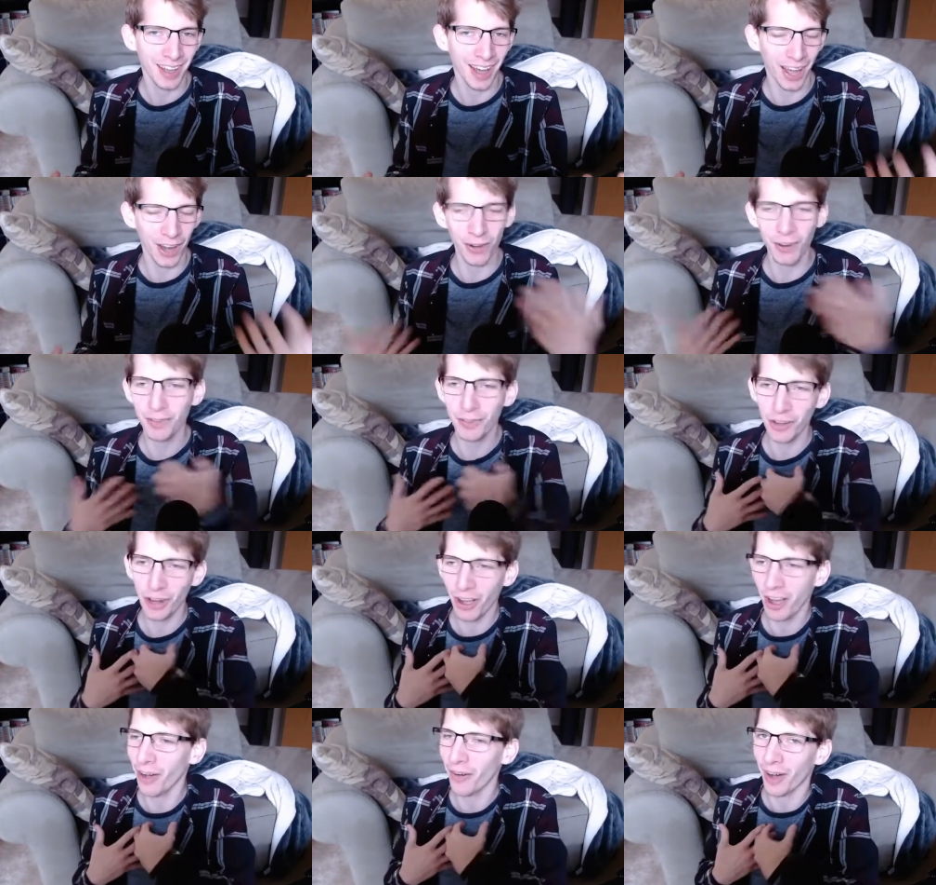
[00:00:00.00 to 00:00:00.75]
I don't
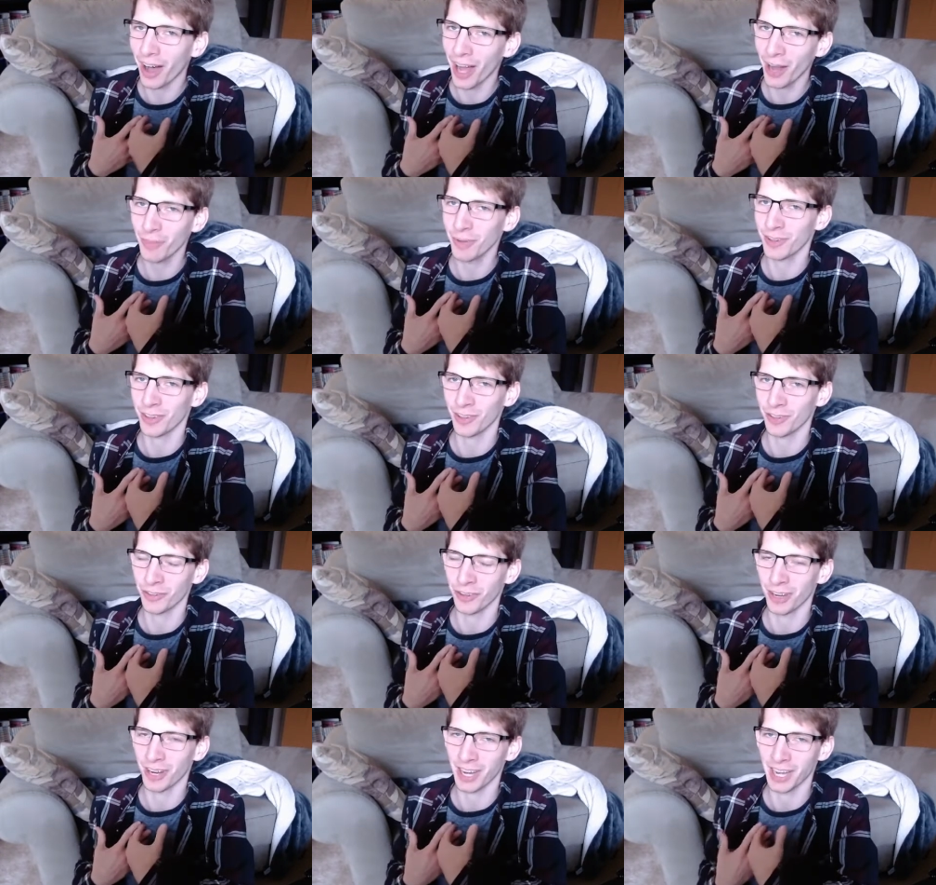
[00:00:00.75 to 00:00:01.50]
even know how I went
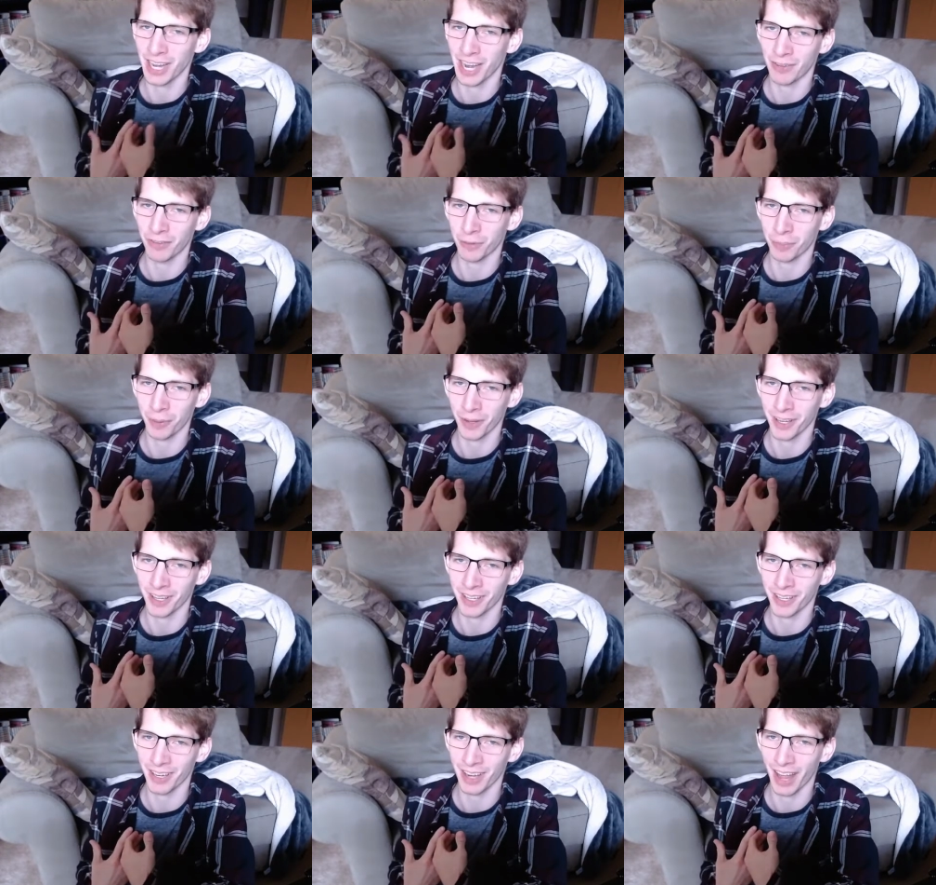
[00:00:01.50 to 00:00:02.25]
this long and never
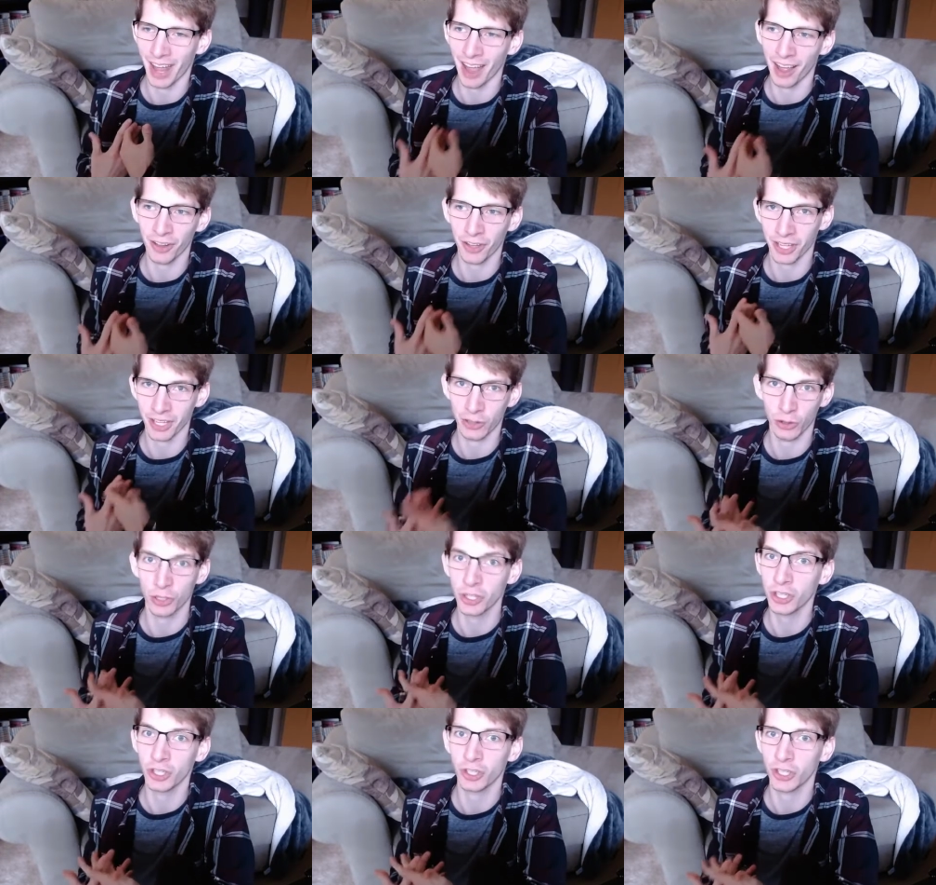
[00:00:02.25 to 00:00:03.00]
played it at
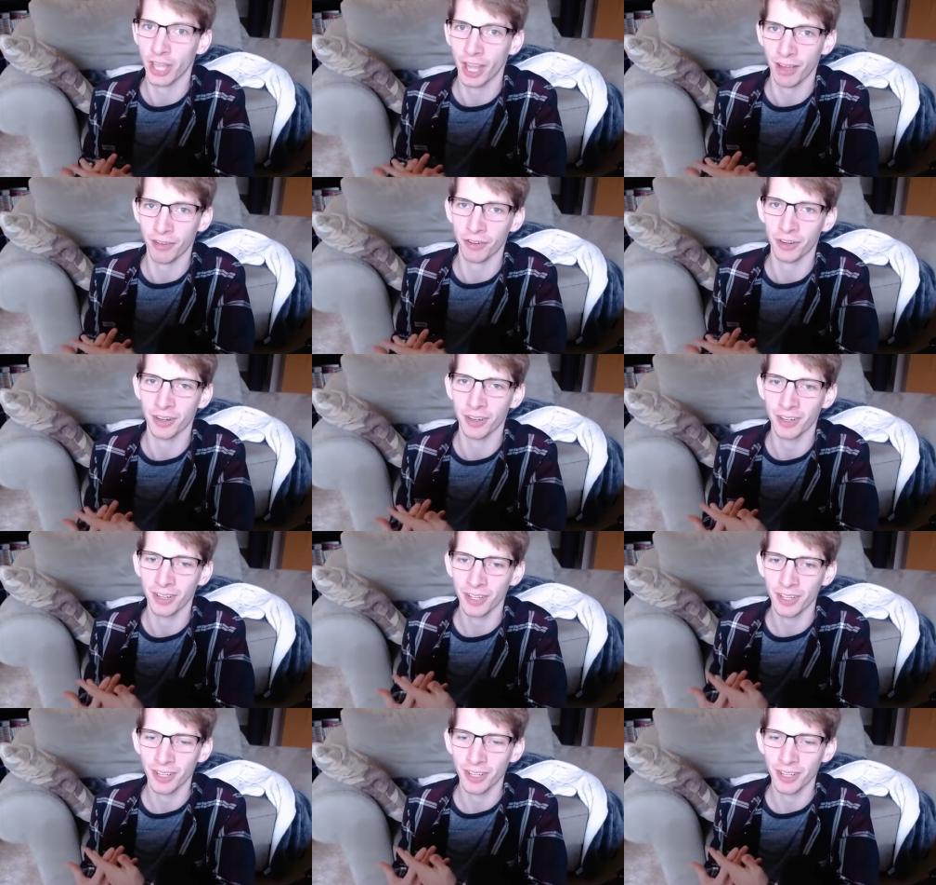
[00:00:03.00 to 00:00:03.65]
like literally ever.